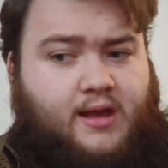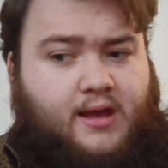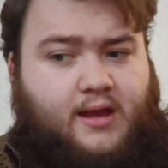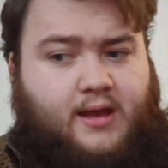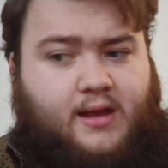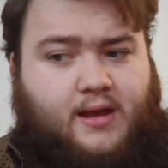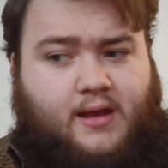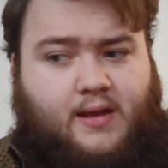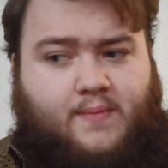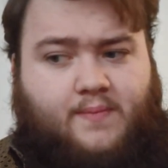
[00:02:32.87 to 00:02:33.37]

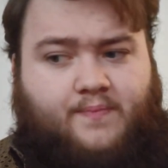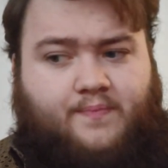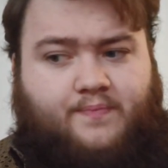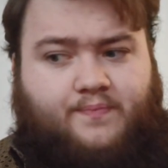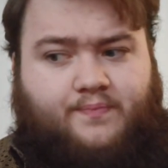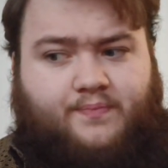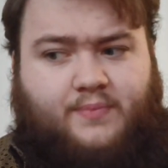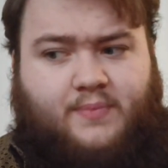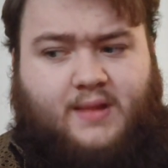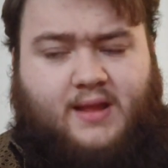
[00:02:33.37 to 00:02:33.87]

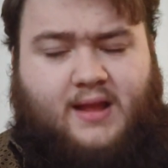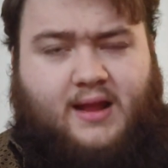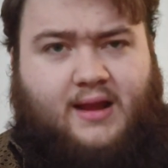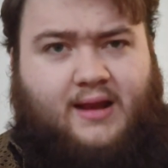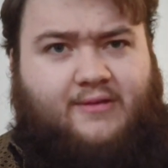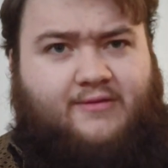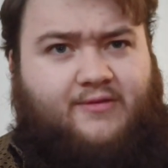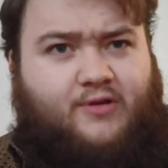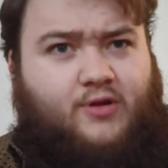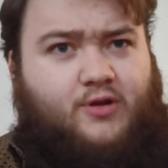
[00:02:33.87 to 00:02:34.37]

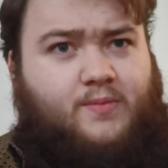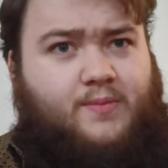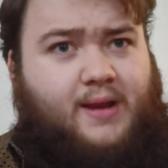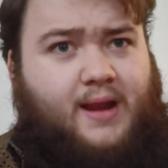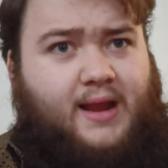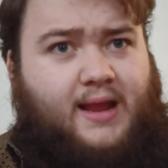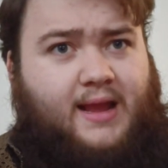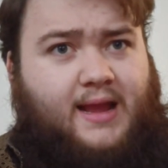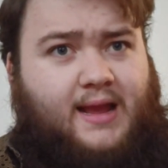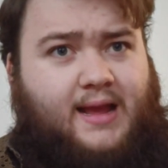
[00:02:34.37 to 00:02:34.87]
La Flor
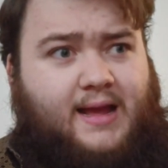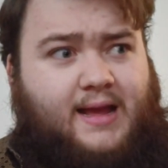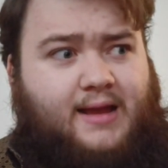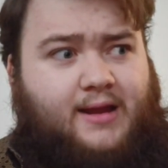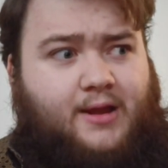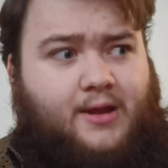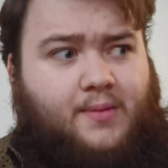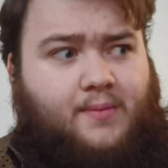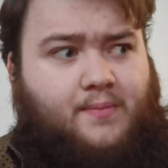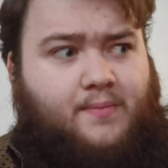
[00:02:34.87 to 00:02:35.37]

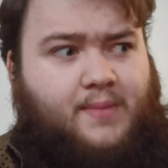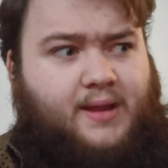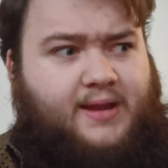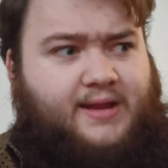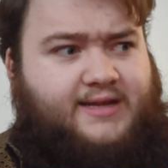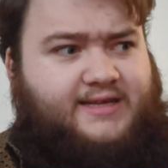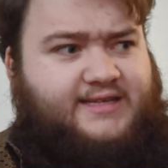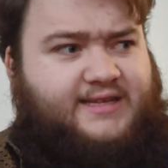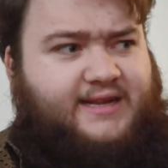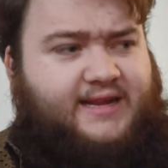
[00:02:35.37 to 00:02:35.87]
Dominicana
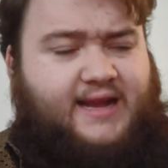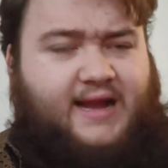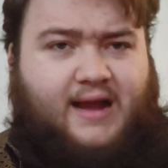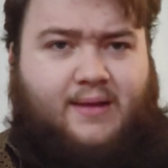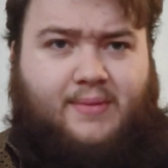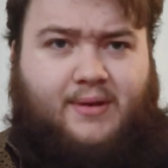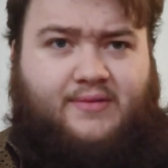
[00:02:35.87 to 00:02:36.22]
make a cigar,